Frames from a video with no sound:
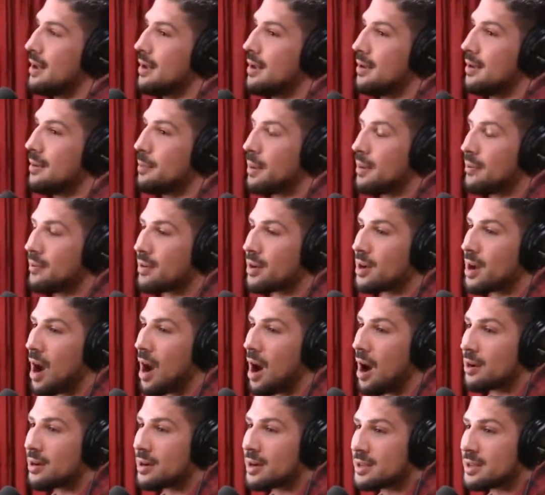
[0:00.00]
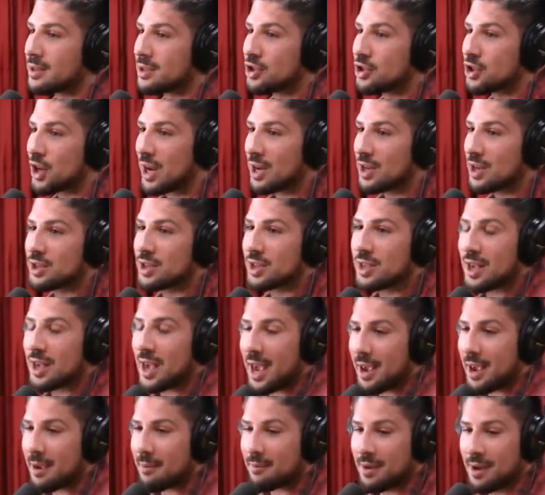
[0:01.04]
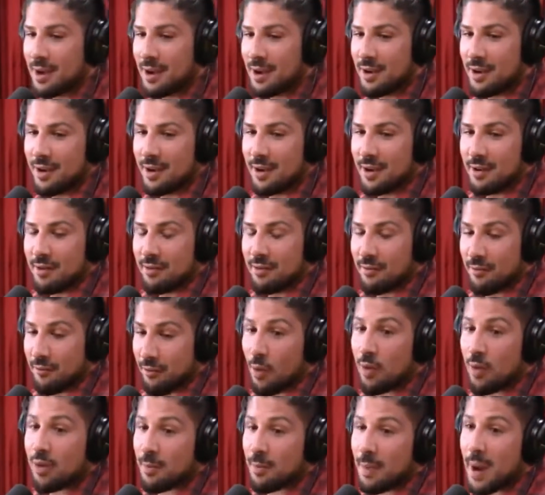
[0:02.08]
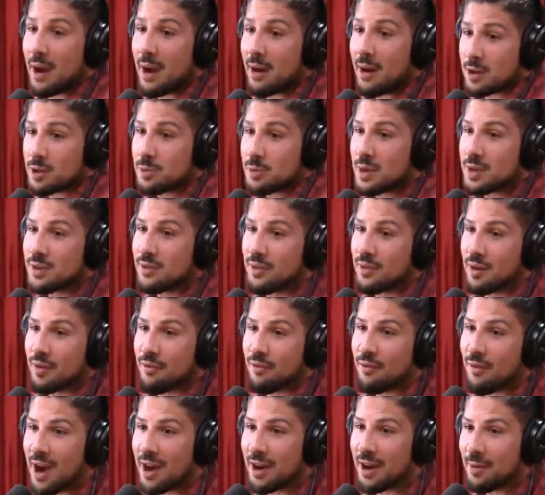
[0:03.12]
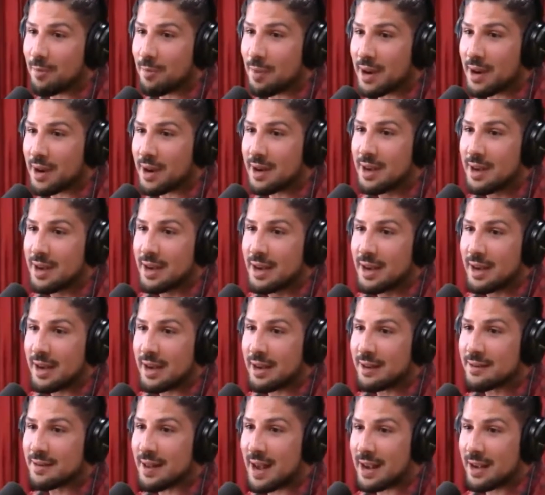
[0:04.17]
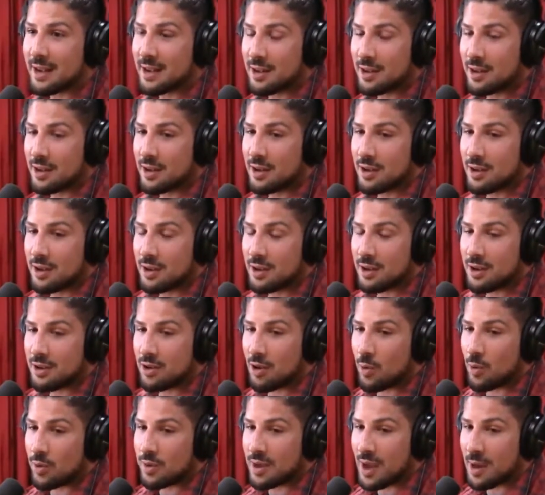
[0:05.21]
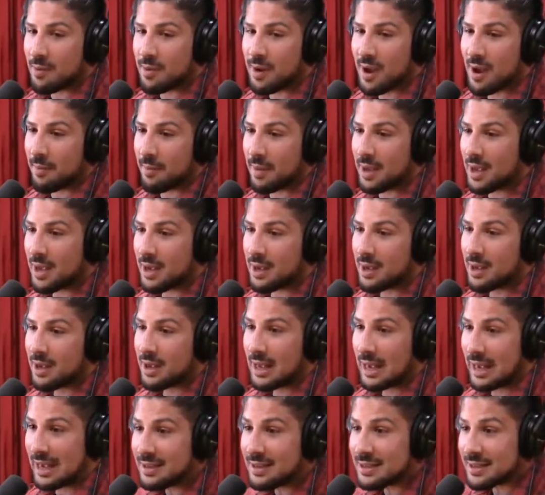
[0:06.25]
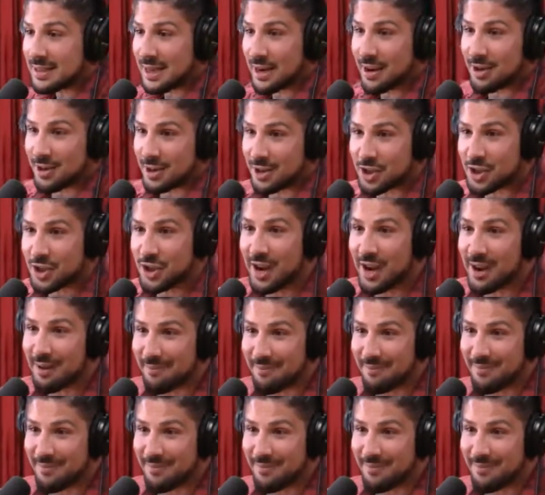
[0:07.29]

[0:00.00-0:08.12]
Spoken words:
But Conor has changed the game for the better, especially if you're the fighter. But it's like, you know, with WME, he's steering the ship.